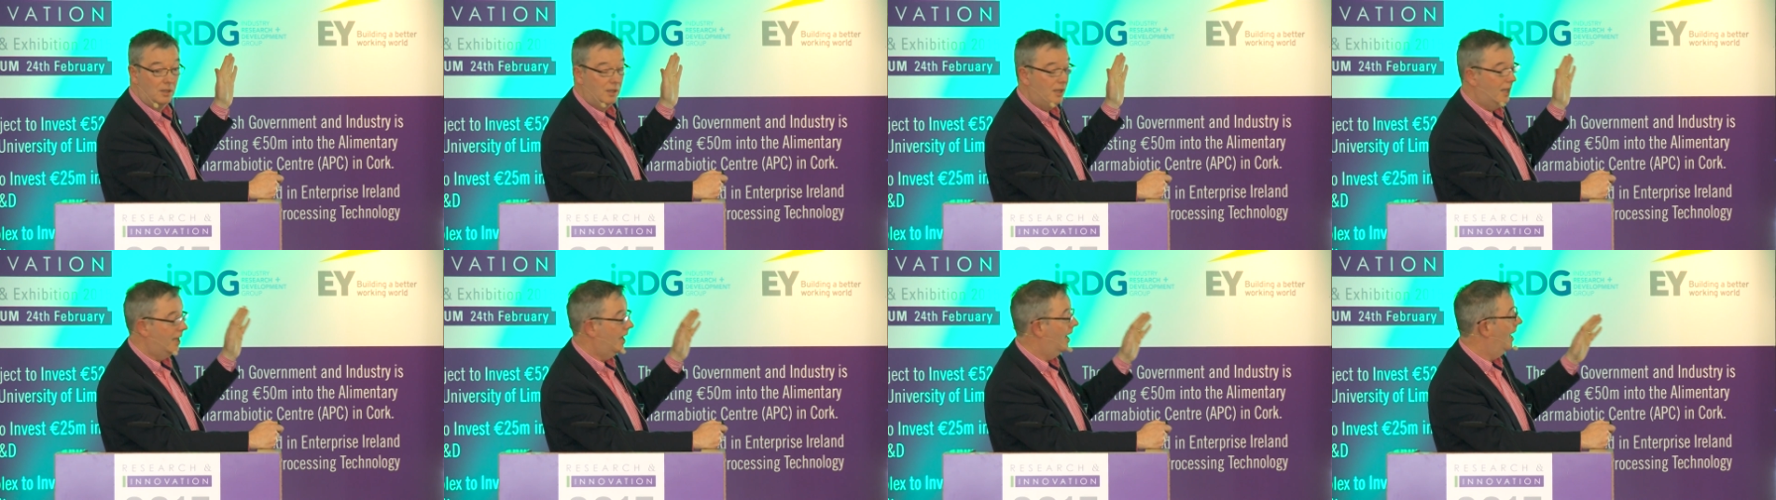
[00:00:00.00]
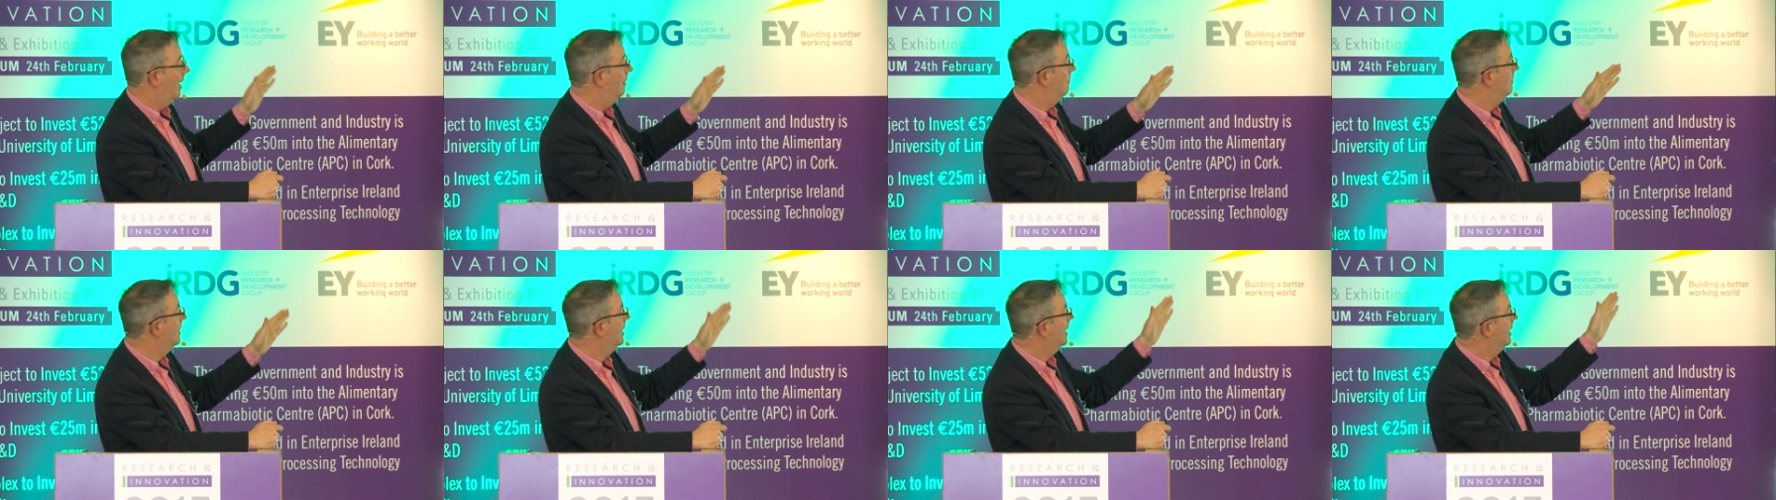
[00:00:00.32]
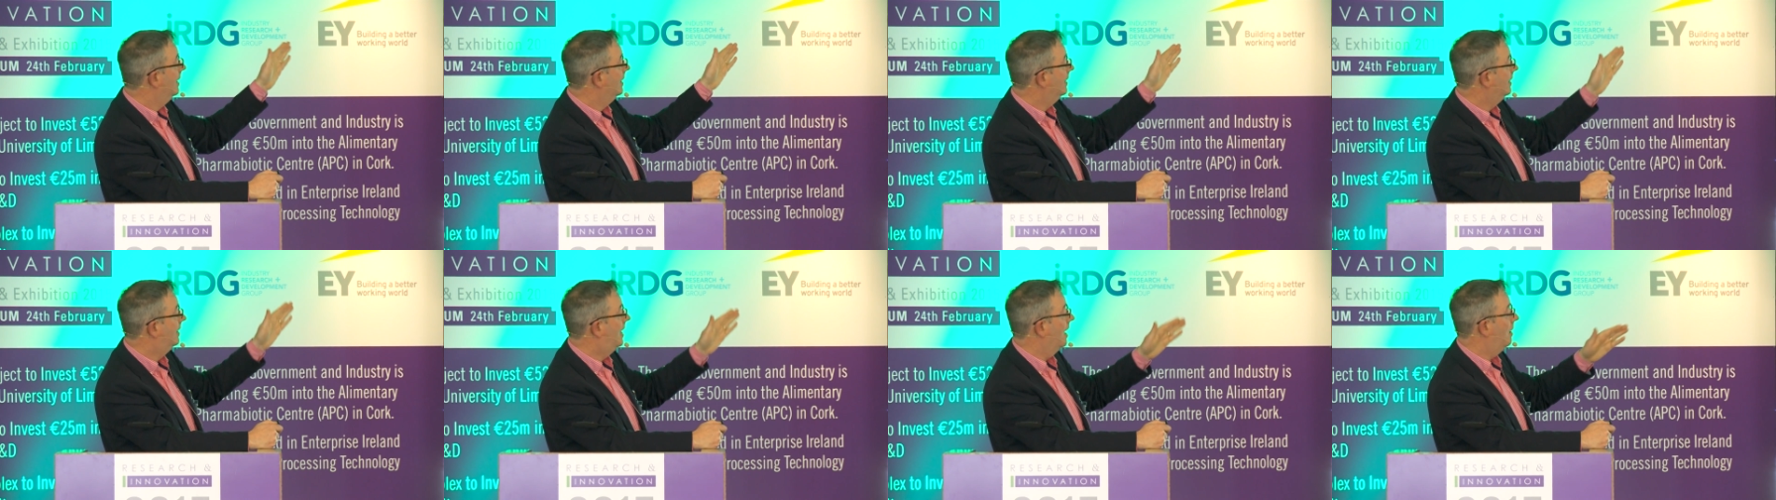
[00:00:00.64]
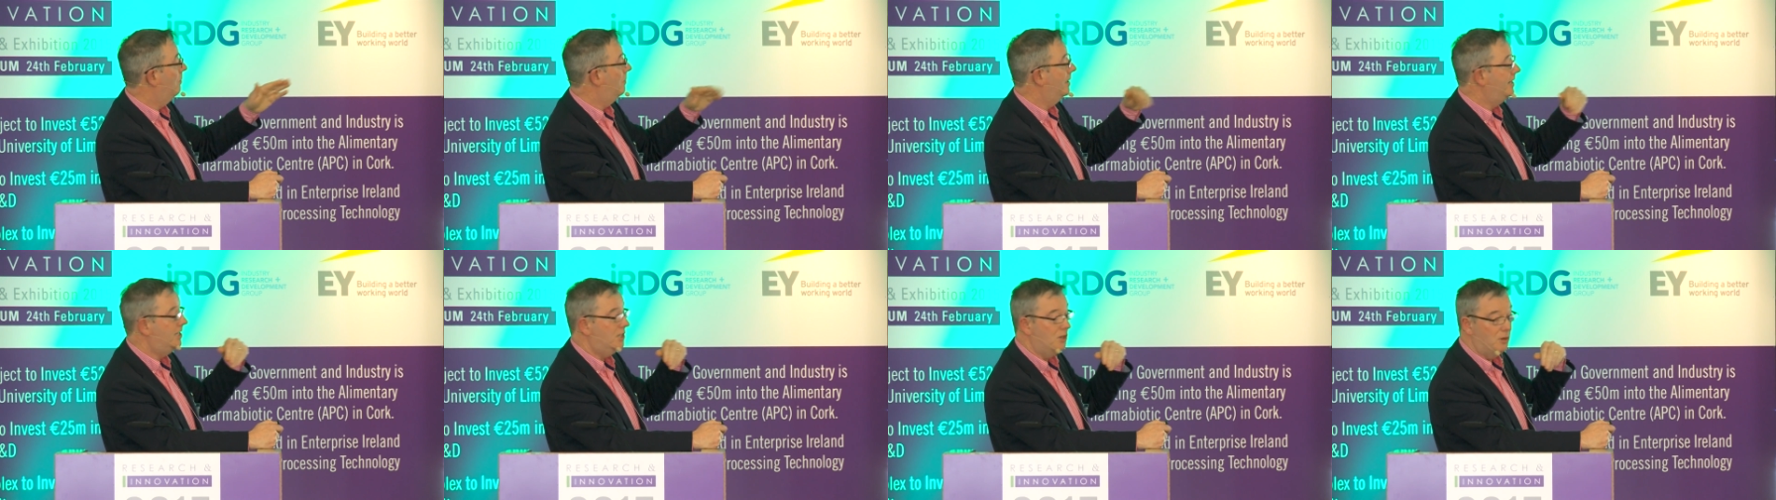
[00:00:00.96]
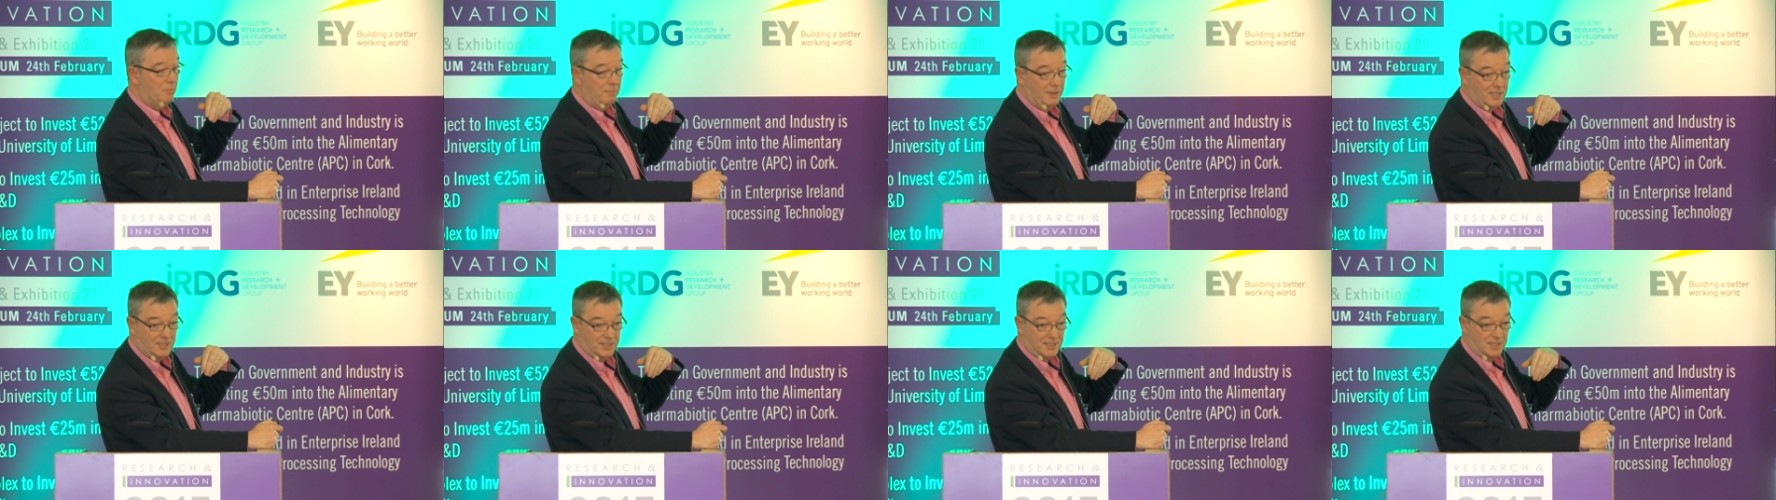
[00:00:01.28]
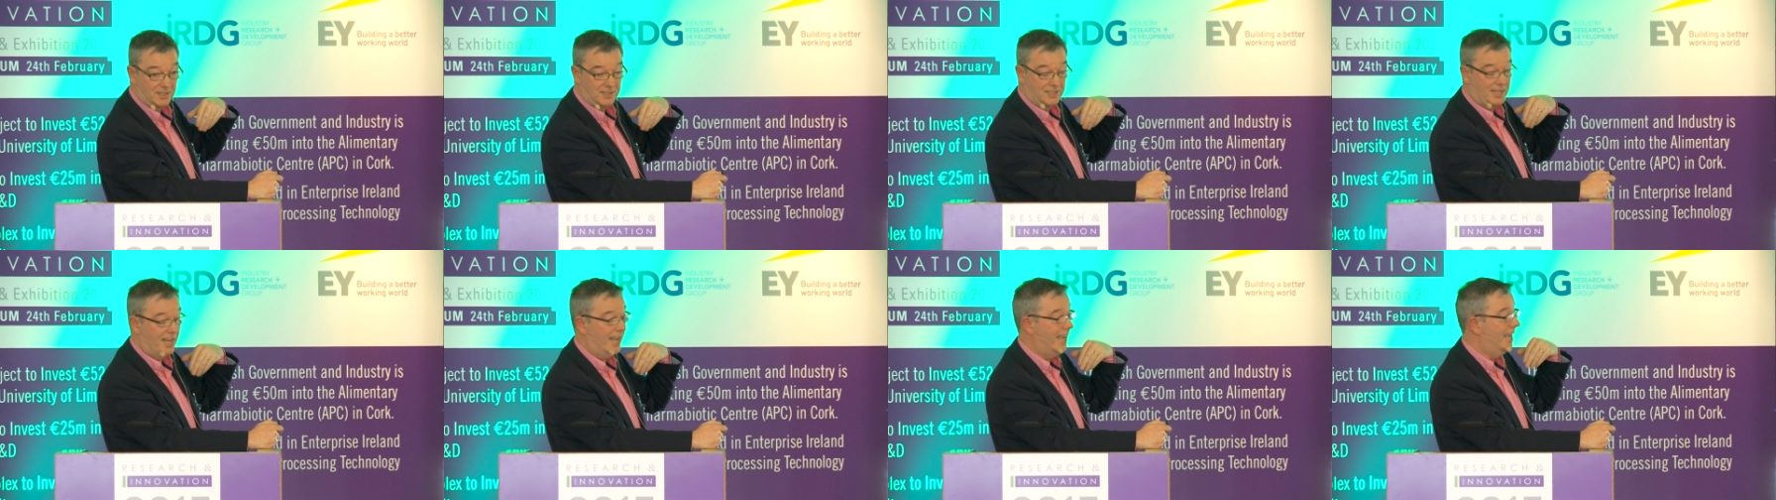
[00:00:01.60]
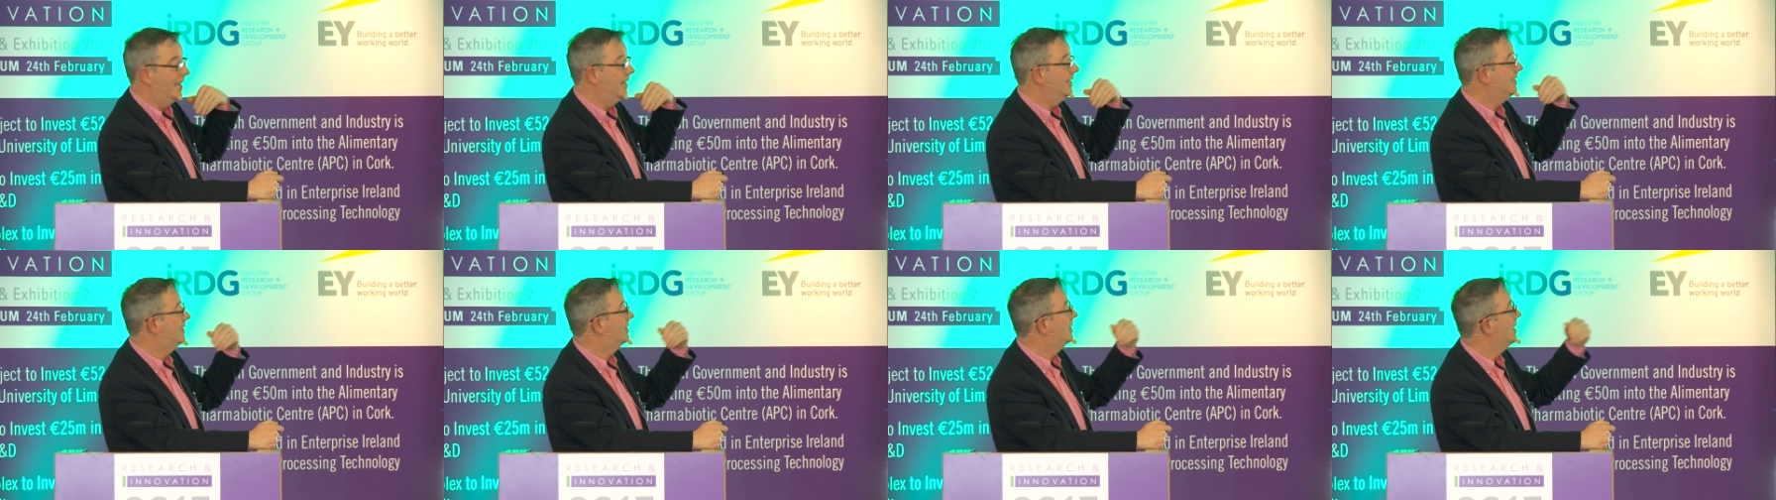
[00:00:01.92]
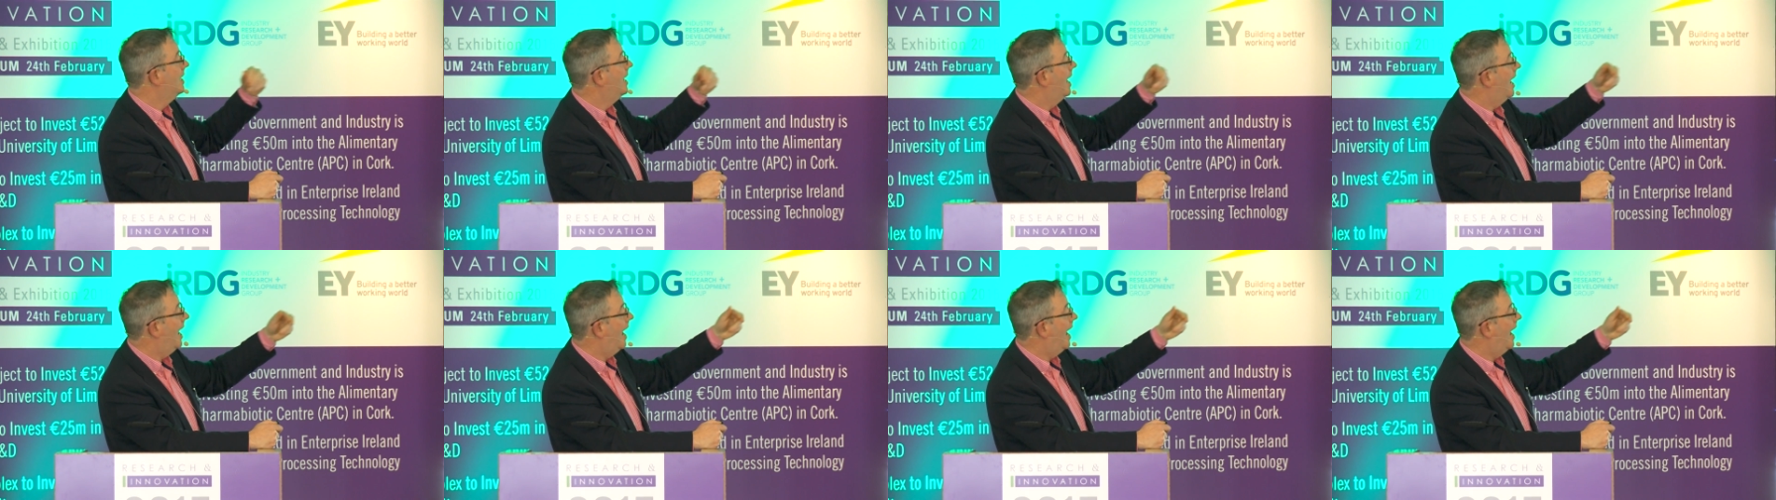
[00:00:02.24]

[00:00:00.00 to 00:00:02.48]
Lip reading: Then we do business case,